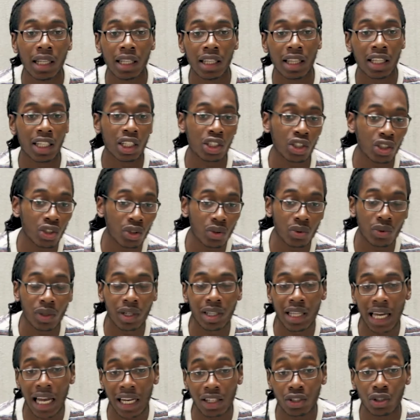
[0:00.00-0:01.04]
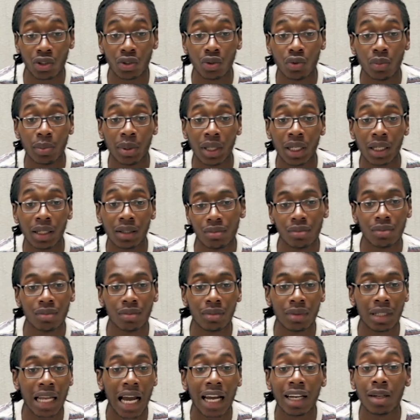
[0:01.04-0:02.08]
this shoe or that shoe, but
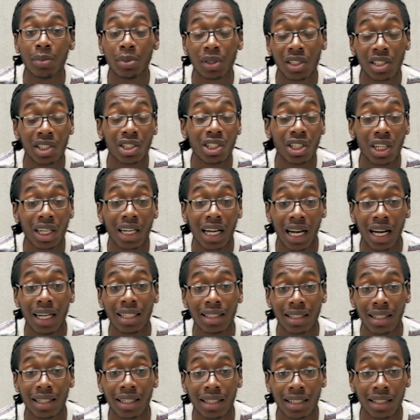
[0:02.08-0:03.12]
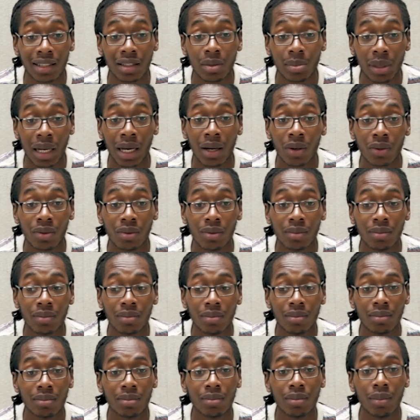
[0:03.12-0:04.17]
90% of your content is about
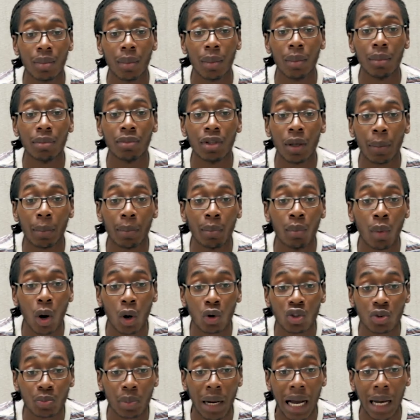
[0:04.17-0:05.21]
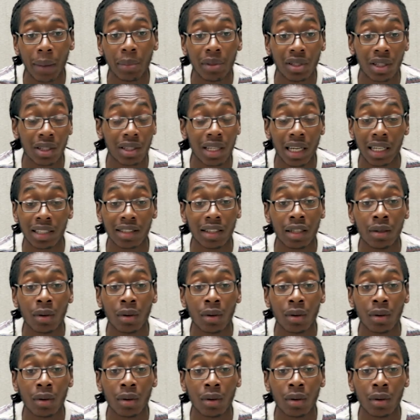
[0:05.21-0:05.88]
the most popular things.